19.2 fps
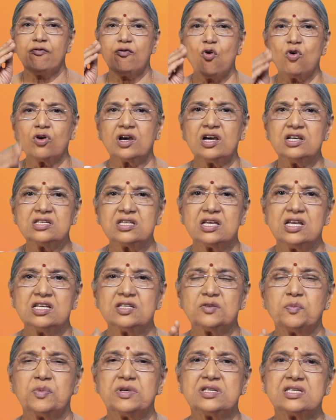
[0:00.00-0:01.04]
focus
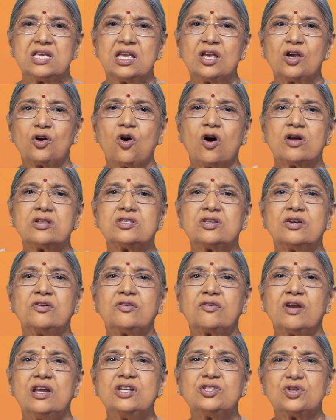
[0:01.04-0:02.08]
is missing
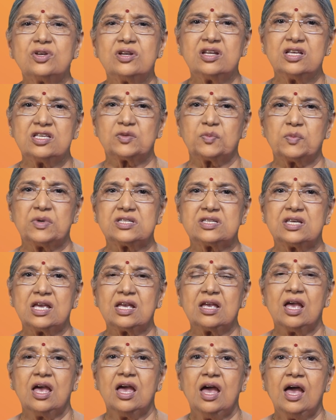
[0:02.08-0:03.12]
concentration is
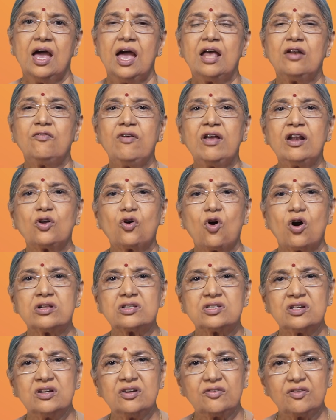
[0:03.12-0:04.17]
missing and when
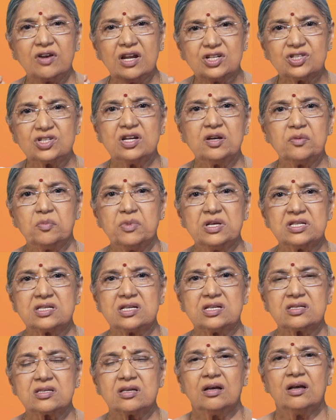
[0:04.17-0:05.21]
concentration
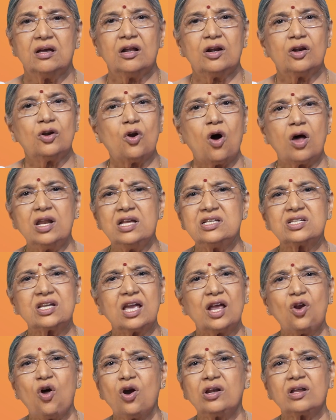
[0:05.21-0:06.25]
misses knowledge
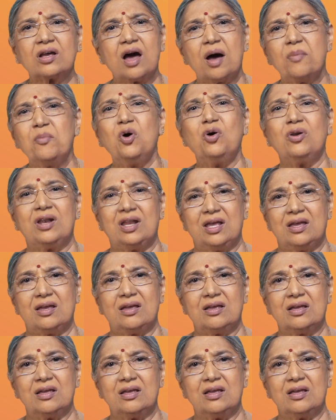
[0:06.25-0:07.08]
cannot come only